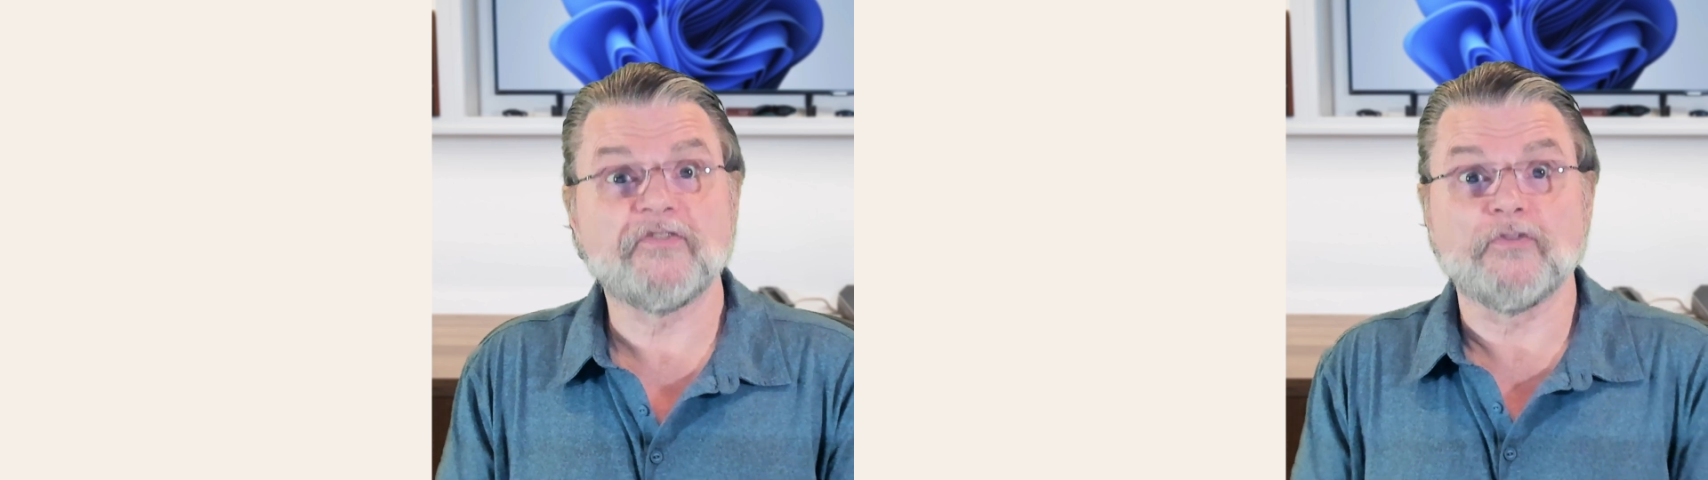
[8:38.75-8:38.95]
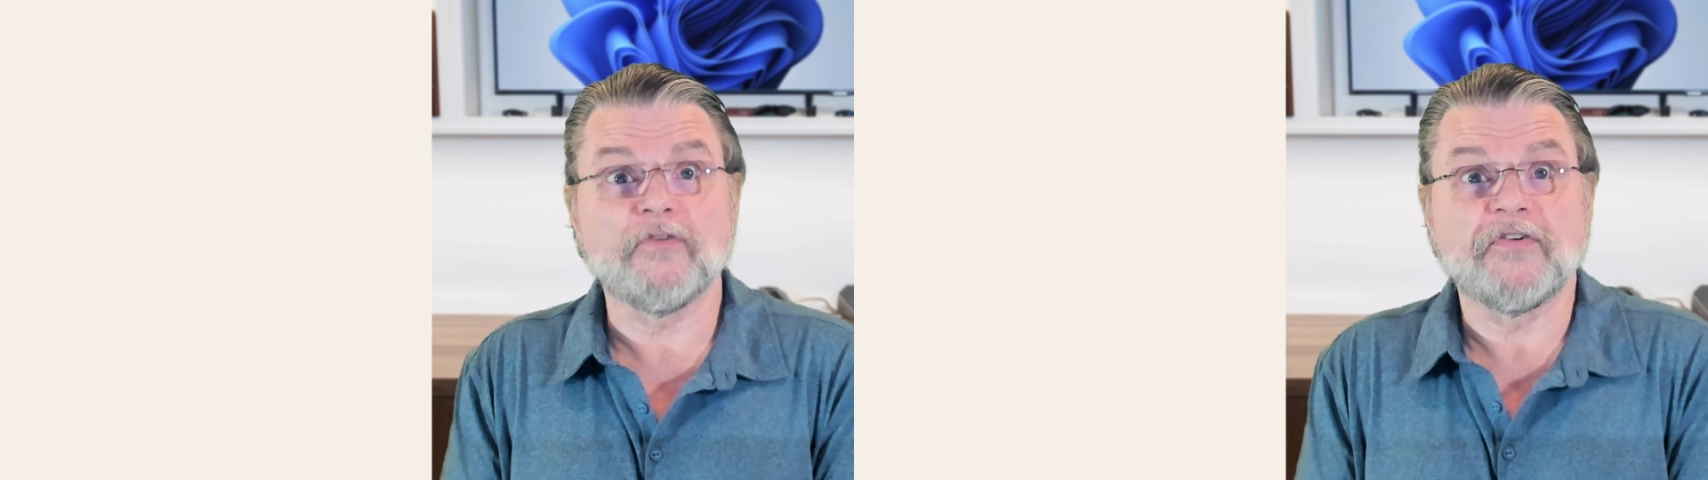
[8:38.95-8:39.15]

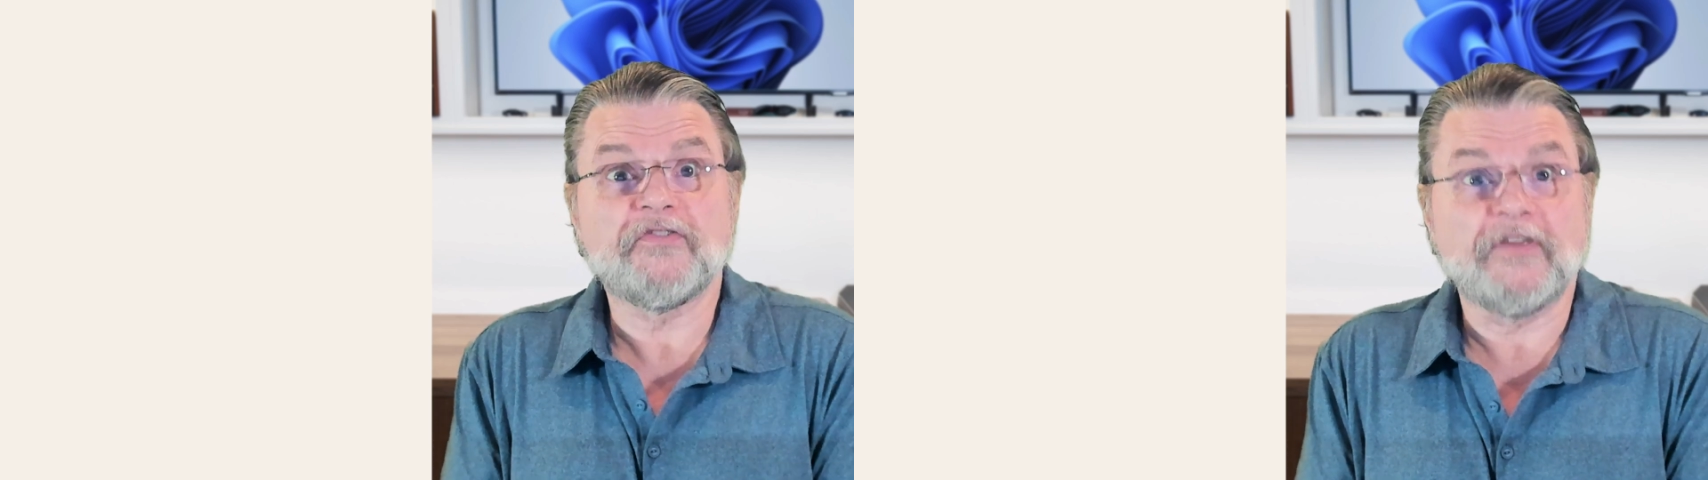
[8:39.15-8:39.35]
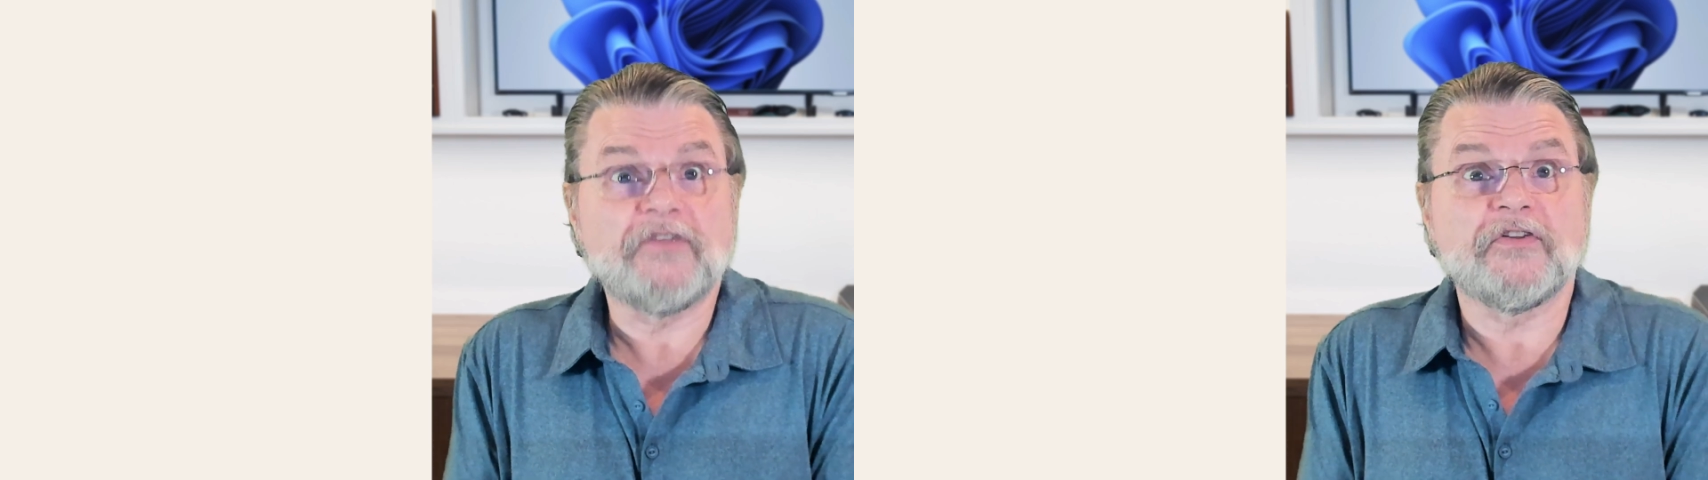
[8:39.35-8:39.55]

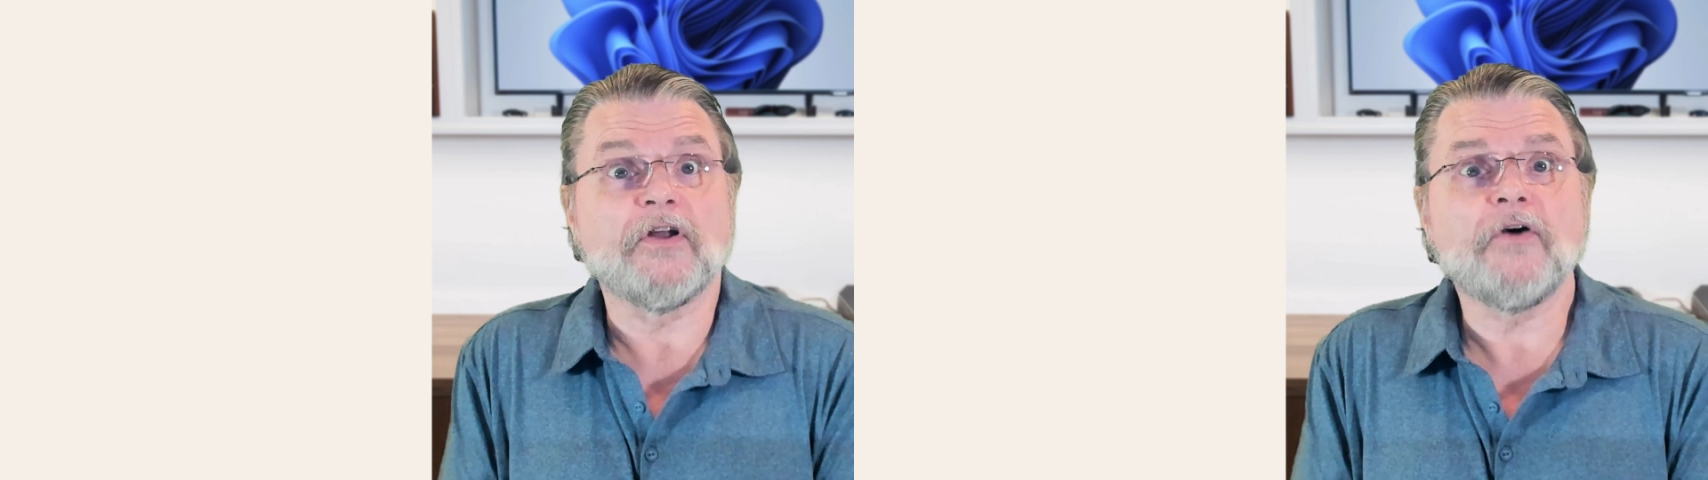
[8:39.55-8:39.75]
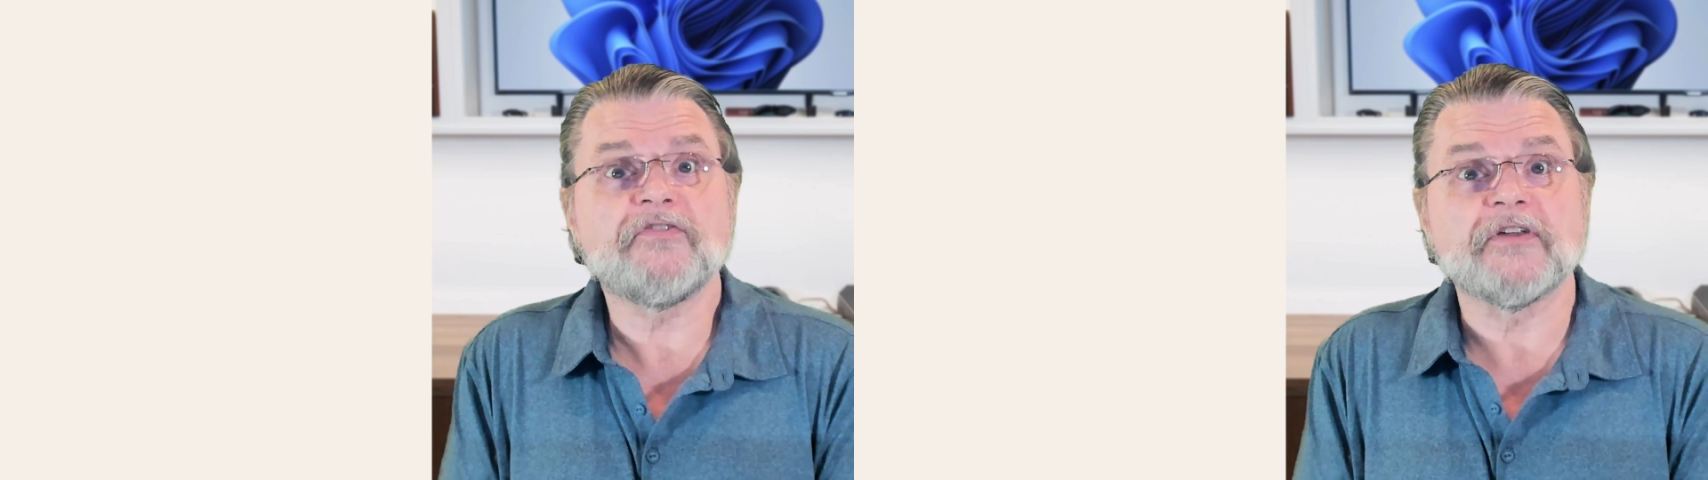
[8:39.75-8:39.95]
service is
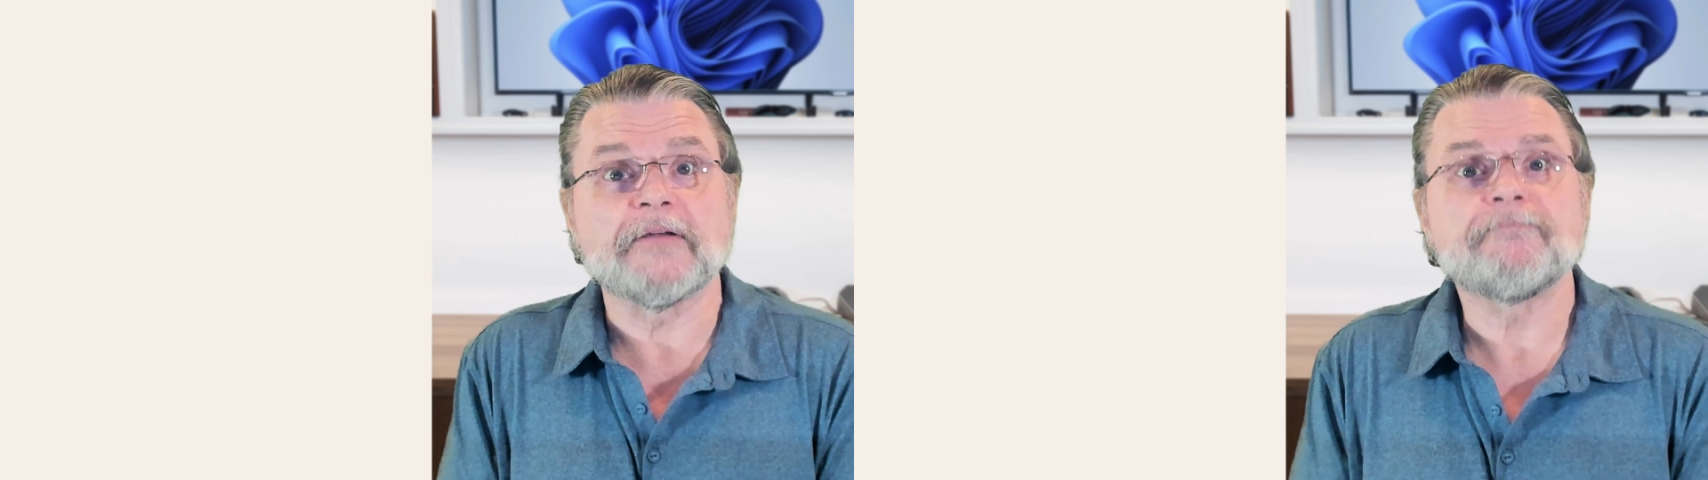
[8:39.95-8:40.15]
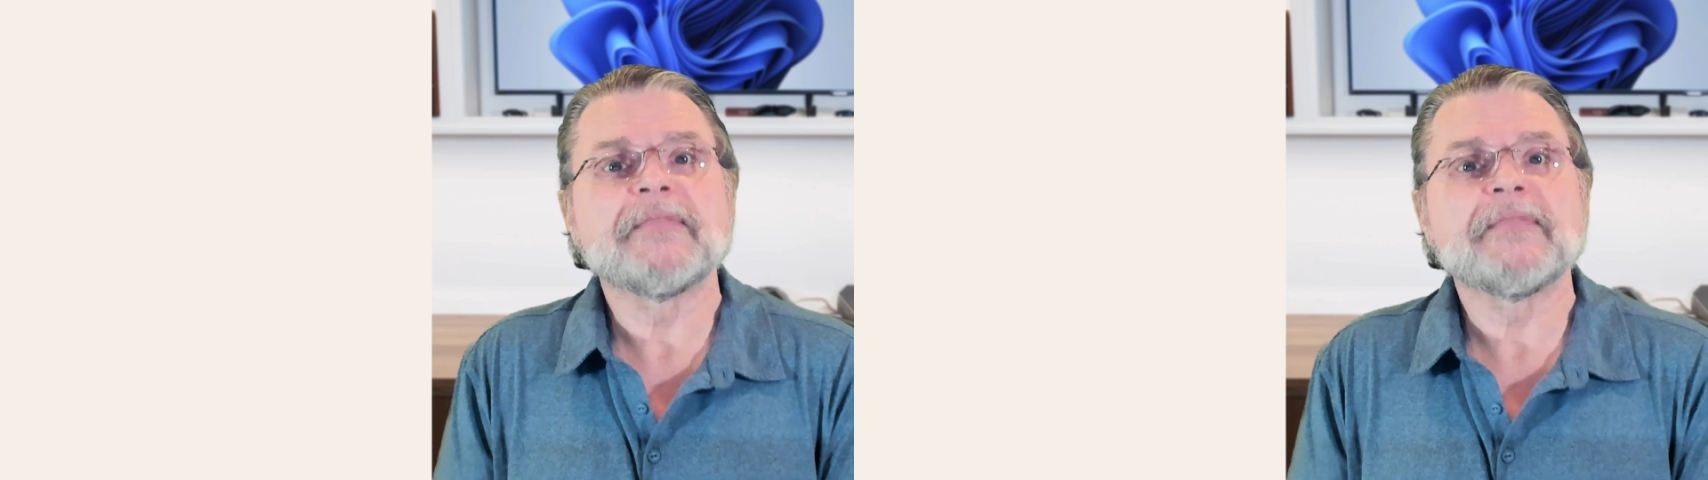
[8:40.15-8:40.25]
it hosting,